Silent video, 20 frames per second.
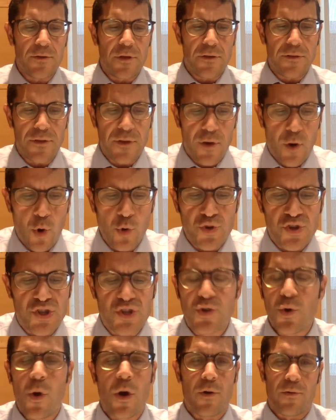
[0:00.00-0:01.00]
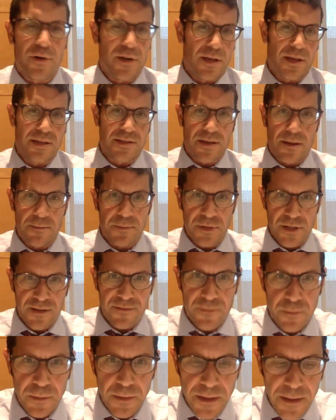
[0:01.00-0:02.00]
The whole story is
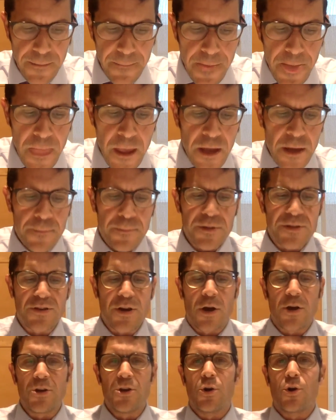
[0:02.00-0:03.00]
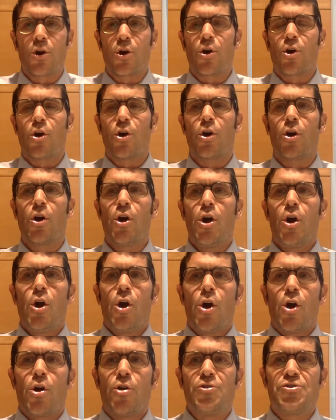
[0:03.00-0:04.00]
unbelievably bizarre. You know, her
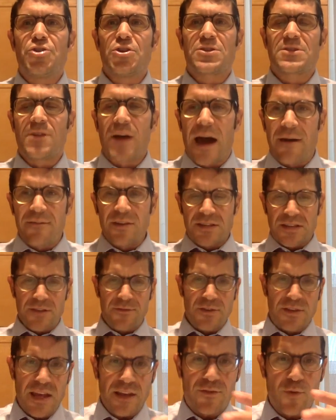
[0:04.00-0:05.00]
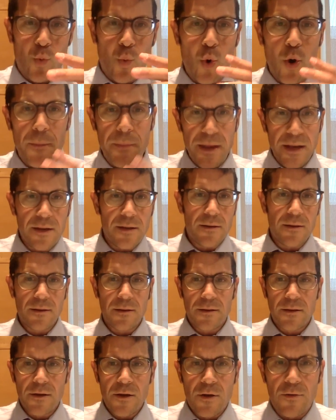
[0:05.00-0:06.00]
just obviously, if you take the woman,
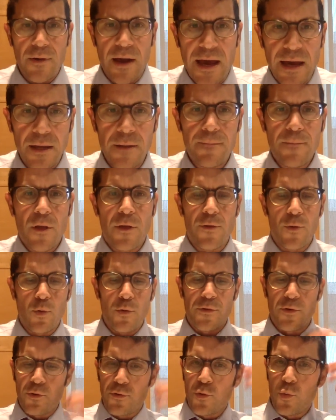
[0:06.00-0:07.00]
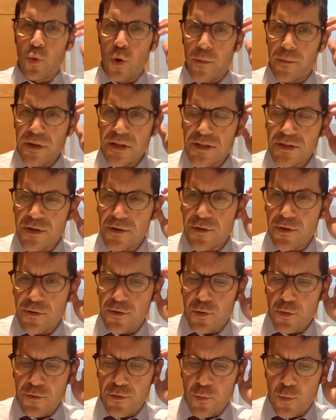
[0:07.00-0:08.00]
right, the woman's,
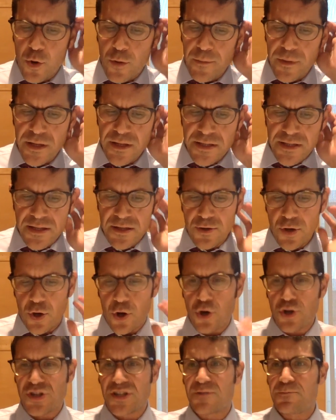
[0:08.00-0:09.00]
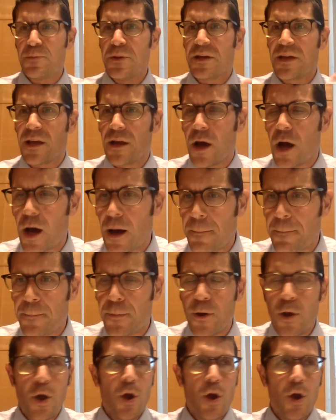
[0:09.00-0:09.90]
you know, her speaking up,